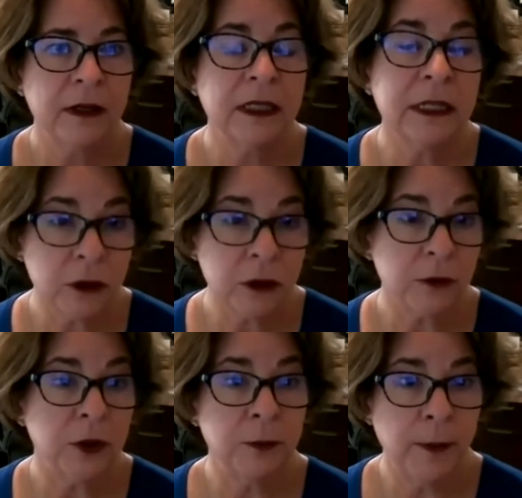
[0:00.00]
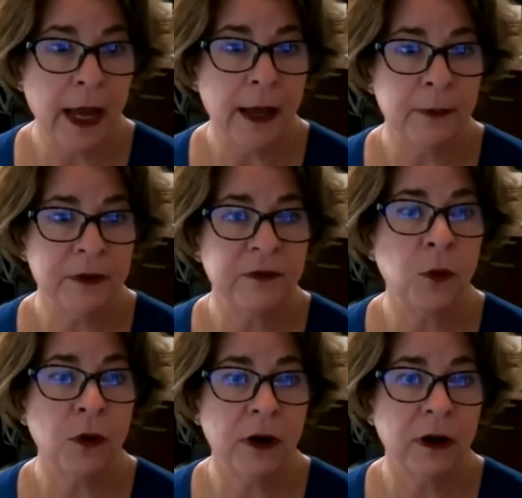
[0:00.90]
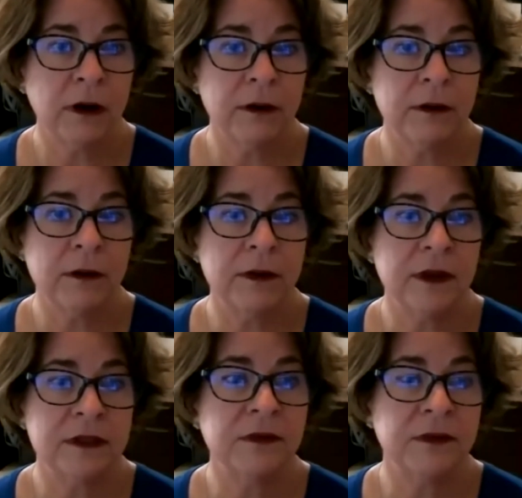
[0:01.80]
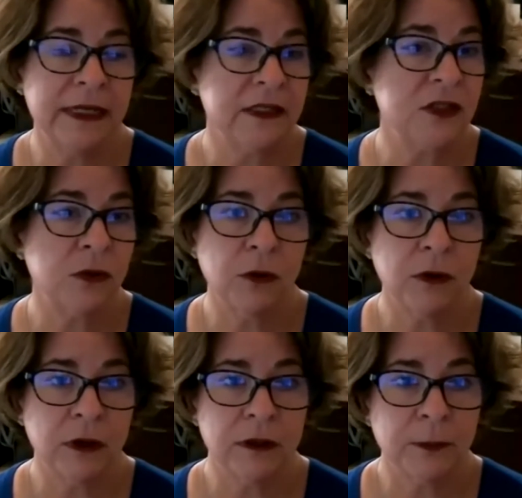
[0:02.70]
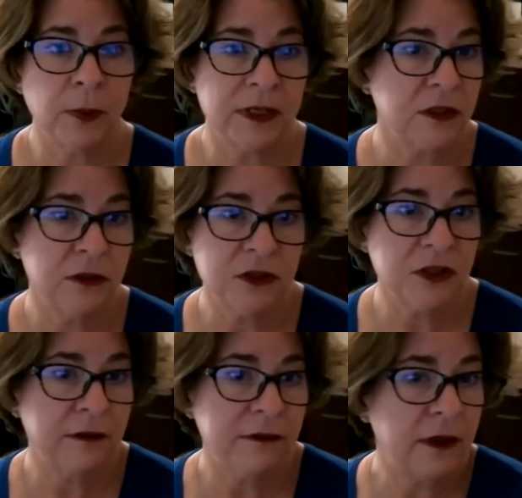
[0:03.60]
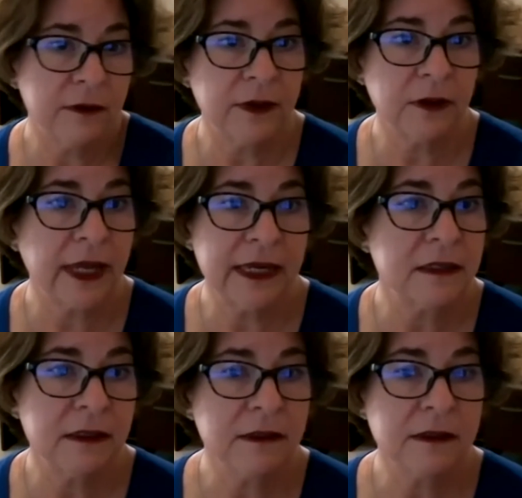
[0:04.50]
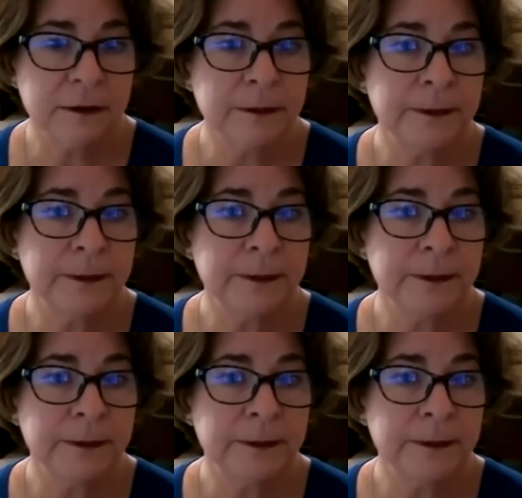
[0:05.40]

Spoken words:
clinical roadmap for the defense or the prosecution of their cases.